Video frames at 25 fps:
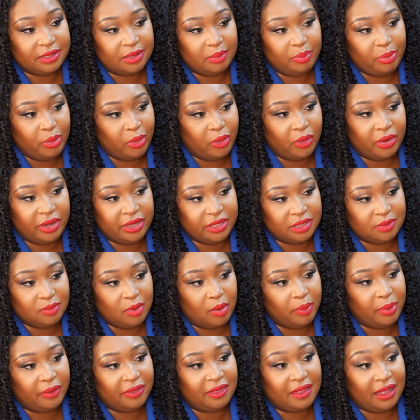a boy, he's
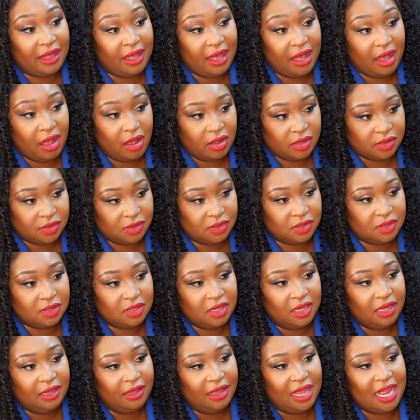more about the cars
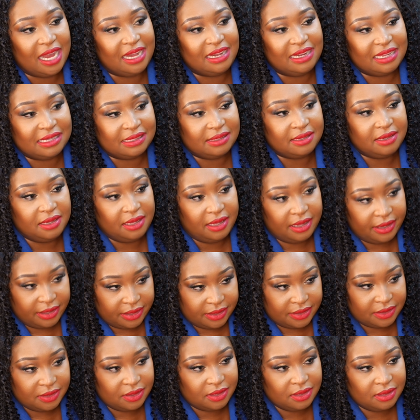and the
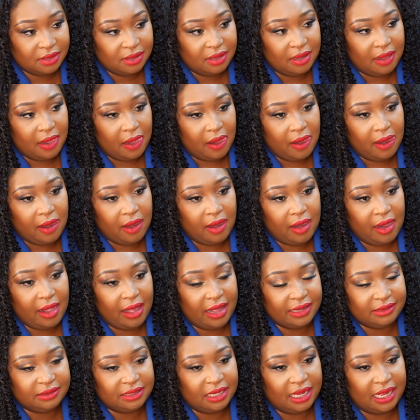sneakers.
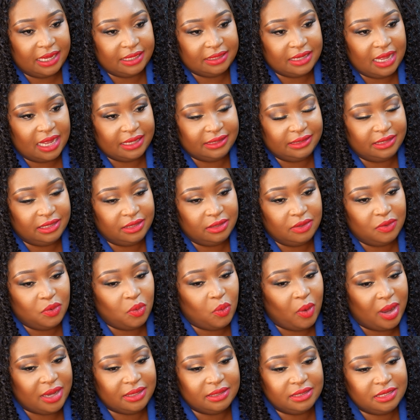I didn't
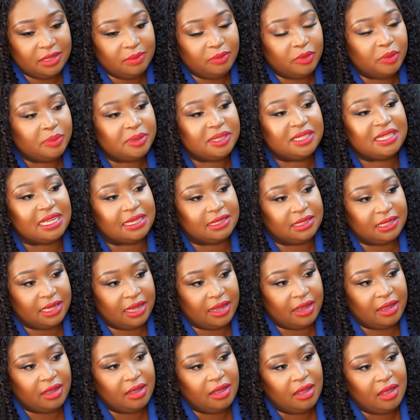want him
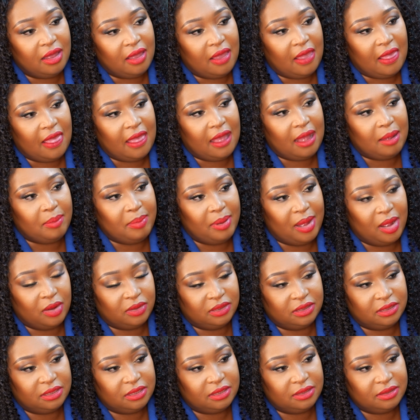obsessing
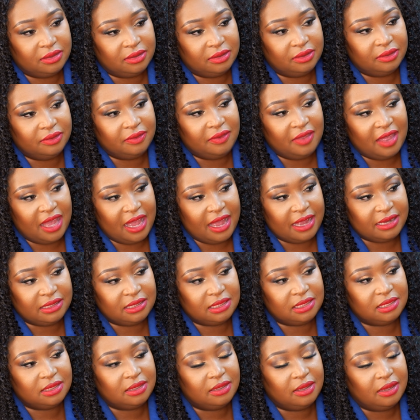about
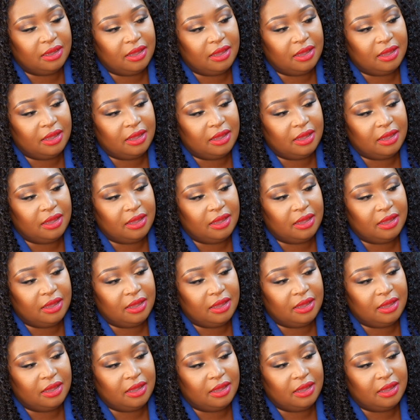that.